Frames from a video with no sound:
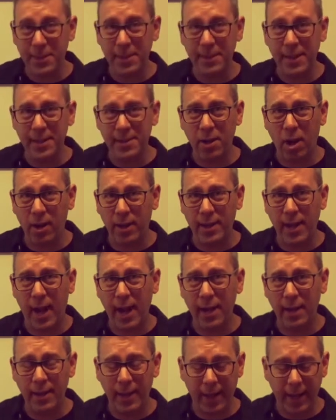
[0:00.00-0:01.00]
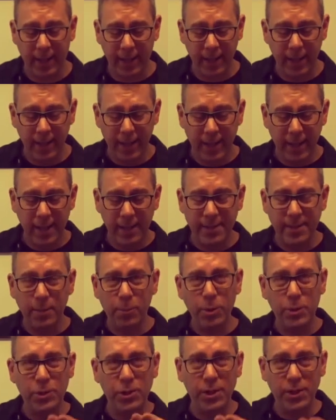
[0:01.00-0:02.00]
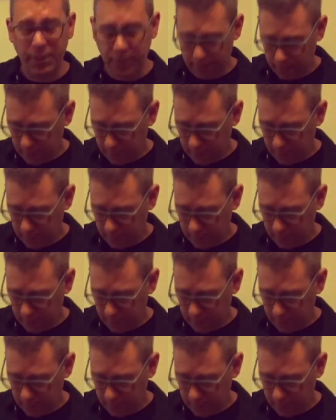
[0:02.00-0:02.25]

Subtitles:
this are kind of like someone just